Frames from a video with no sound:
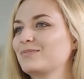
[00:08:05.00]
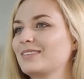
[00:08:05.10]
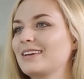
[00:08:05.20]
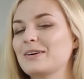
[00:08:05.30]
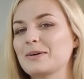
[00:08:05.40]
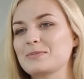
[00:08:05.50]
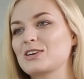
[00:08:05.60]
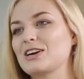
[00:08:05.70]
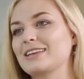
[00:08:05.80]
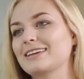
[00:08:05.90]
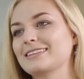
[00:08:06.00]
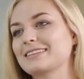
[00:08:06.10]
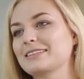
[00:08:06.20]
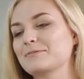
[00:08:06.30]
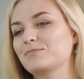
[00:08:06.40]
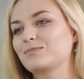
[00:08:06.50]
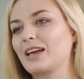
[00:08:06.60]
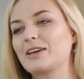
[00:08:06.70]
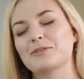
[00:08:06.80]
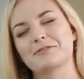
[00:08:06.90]
No, I'm sorry. That's
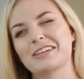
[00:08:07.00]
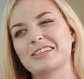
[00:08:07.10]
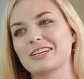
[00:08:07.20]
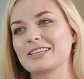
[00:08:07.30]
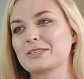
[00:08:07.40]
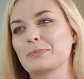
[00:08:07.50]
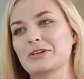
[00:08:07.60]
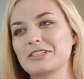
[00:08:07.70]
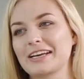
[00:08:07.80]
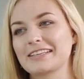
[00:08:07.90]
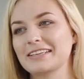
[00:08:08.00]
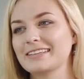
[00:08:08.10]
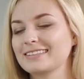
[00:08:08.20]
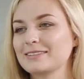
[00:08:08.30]
I don't fetishize the British accent.